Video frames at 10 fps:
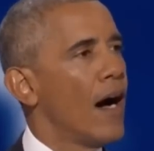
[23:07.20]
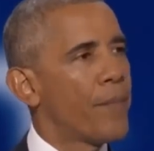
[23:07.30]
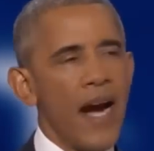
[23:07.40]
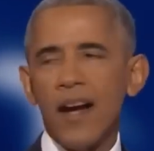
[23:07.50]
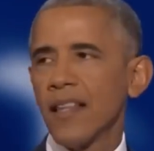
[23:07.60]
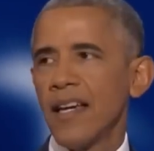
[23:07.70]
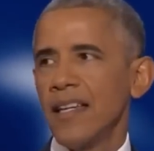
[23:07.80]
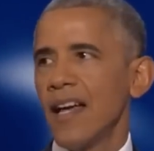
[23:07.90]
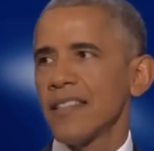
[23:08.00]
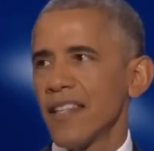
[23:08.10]

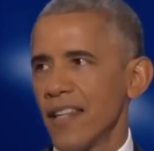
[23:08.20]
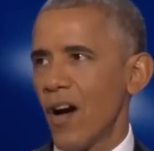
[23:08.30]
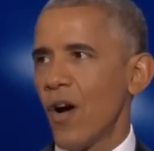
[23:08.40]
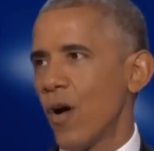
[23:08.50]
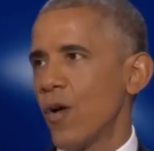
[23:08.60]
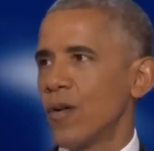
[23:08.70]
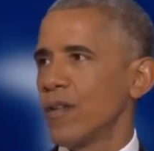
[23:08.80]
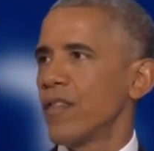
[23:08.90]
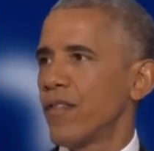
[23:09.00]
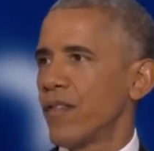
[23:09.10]
Apparently, he doesn't
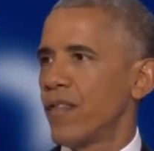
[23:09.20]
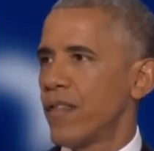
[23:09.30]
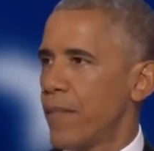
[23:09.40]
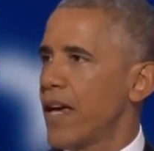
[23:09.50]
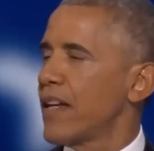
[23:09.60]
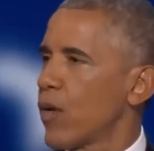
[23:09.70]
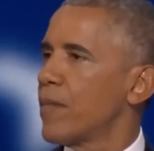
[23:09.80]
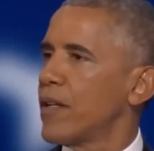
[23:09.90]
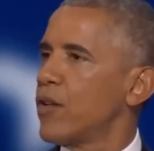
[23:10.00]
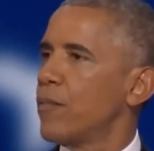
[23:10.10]
know the men and
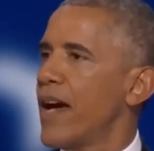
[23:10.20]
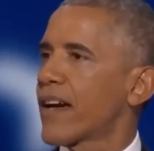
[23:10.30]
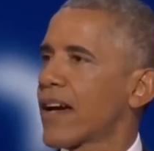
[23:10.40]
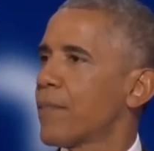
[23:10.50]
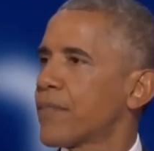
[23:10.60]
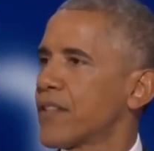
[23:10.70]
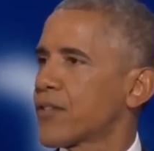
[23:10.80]
women who make up